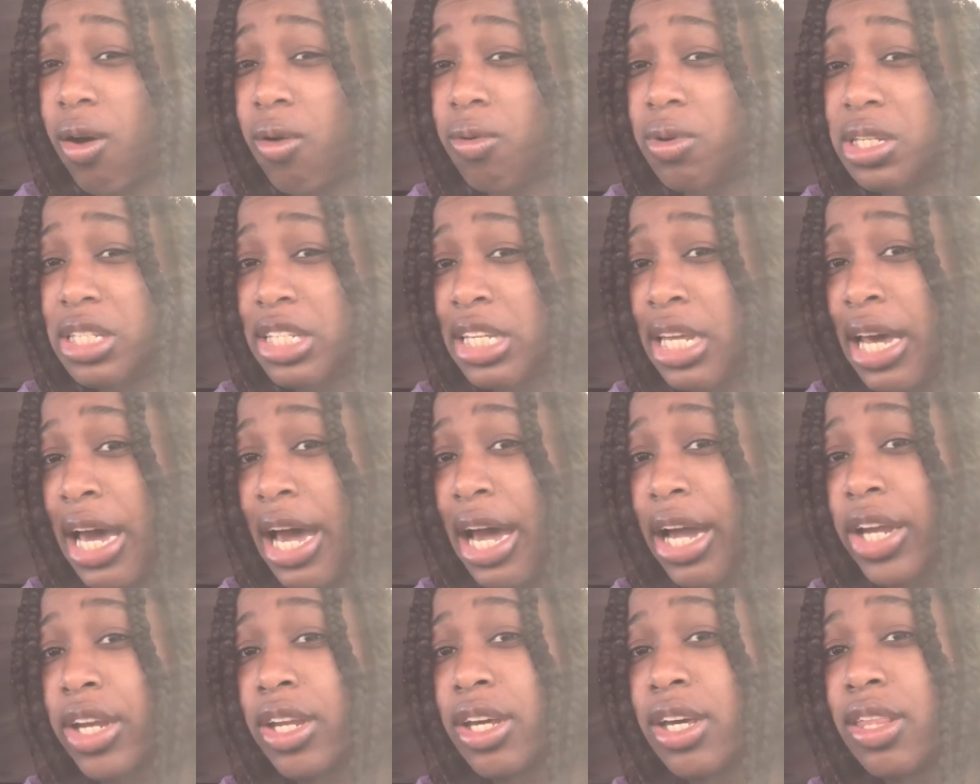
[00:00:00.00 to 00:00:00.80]
was
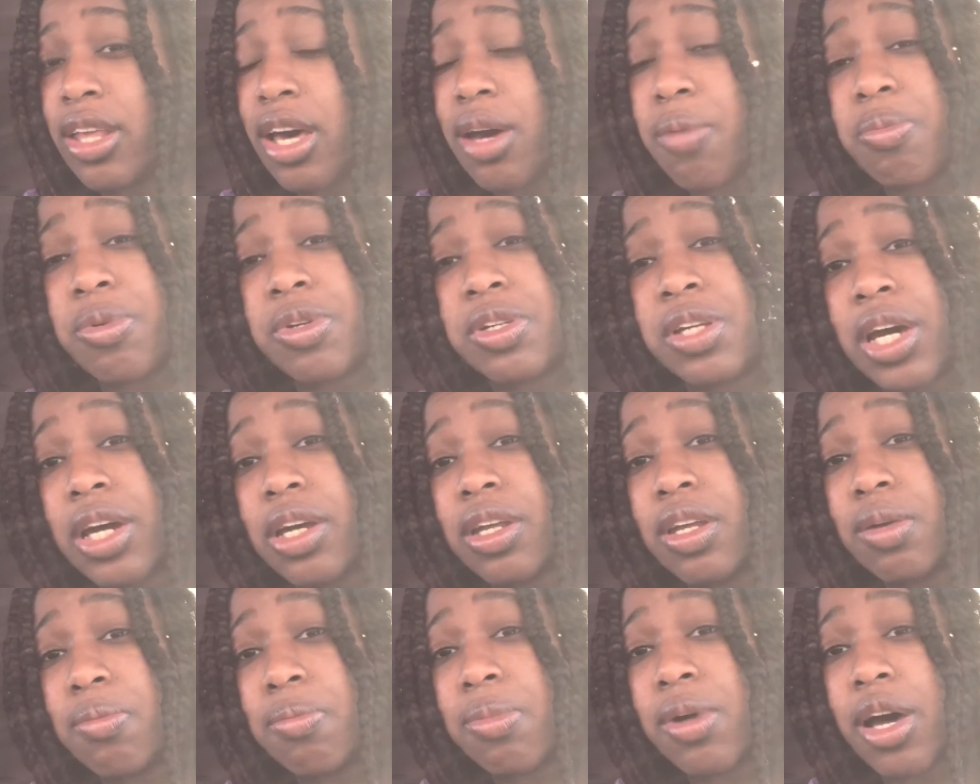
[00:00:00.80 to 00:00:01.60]
enacted that
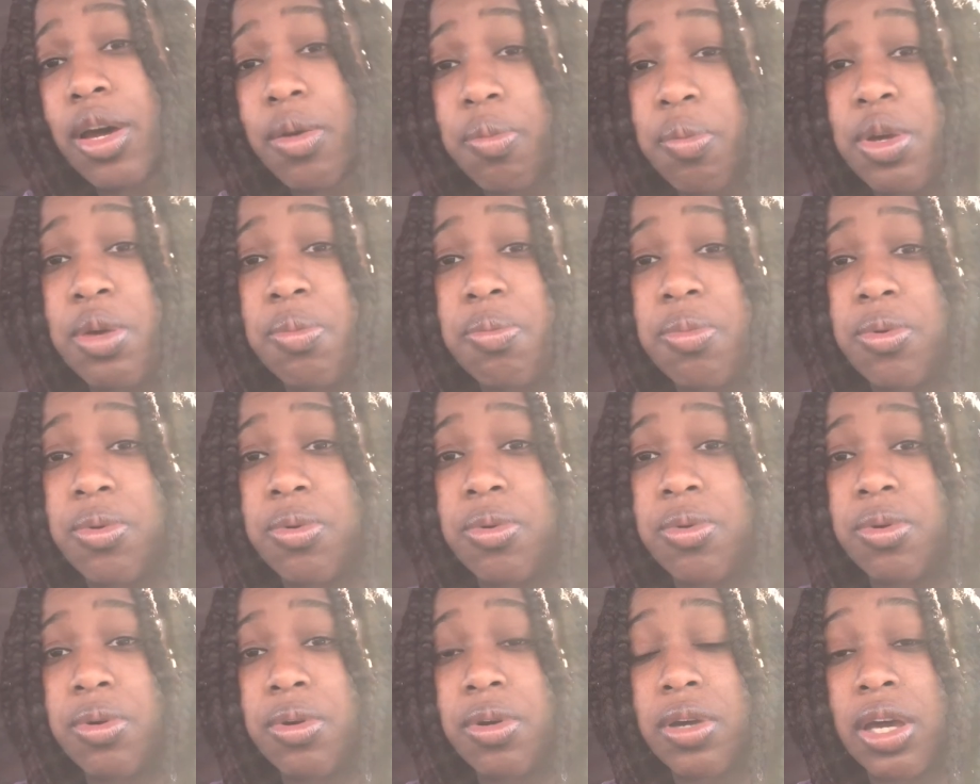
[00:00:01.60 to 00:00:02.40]
protected black
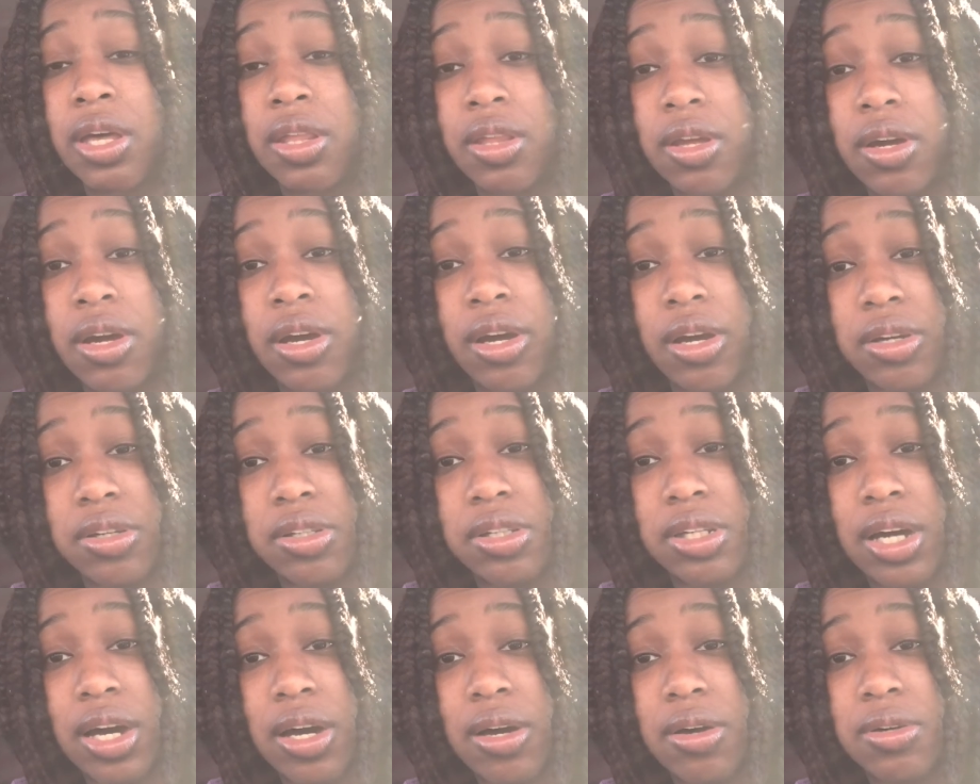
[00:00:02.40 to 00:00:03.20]
people in their
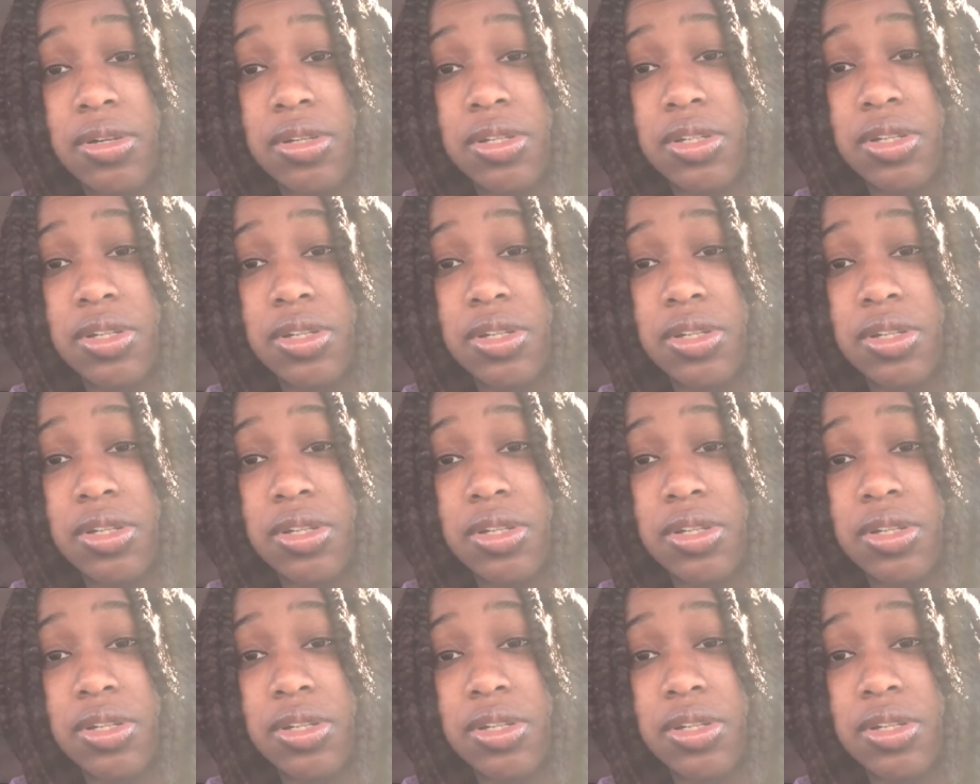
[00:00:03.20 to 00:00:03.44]
hairstyles?